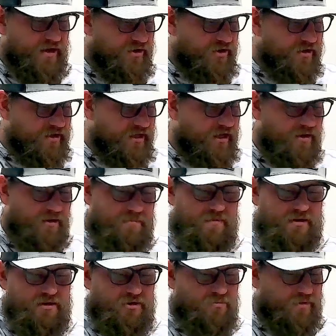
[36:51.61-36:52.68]
a good team
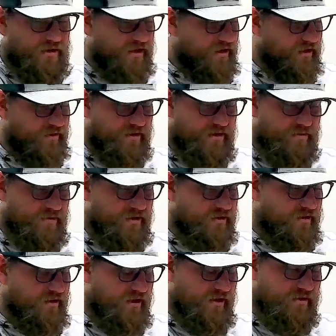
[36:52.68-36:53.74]
and you play them
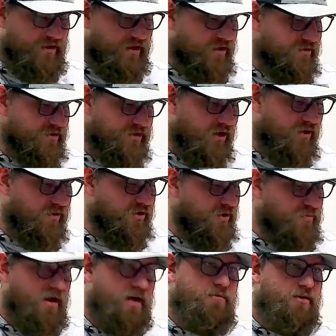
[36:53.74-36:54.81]
in zone, you're
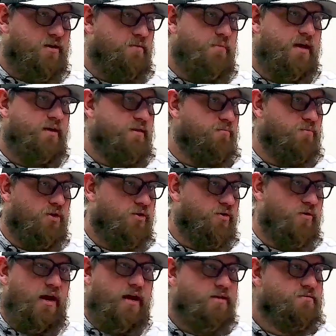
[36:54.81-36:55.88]
probably going to make them look
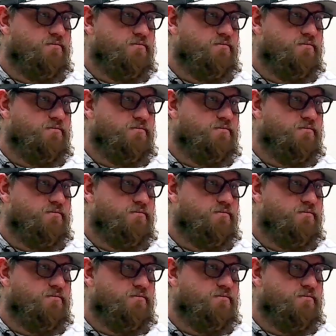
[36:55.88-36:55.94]
great.